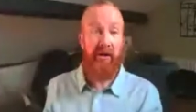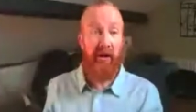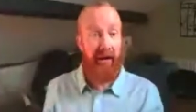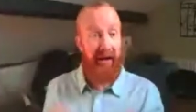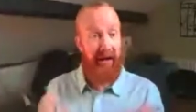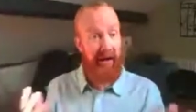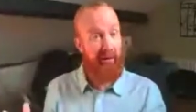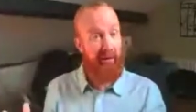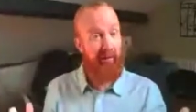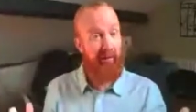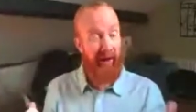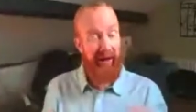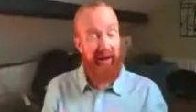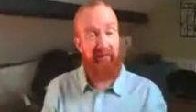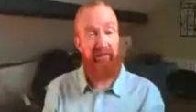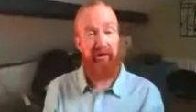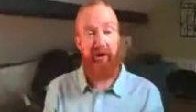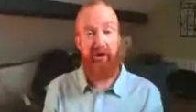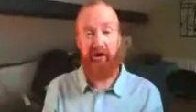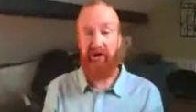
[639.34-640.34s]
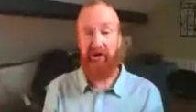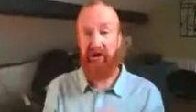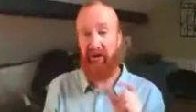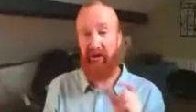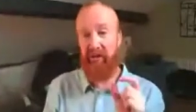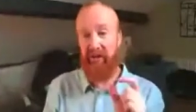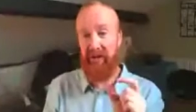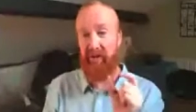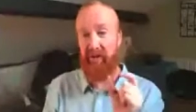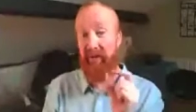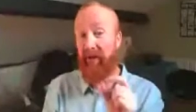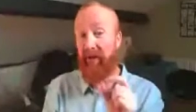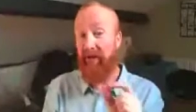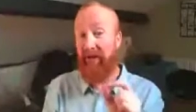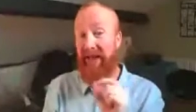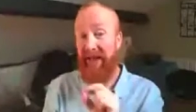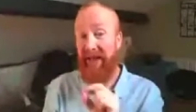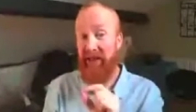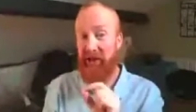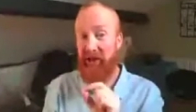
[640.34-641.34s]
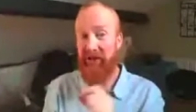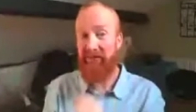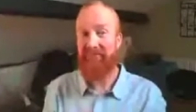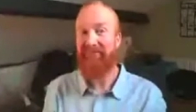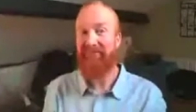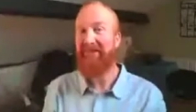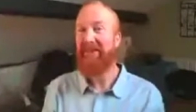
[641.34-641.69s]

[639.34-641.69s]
Equally, you could start with something very niche,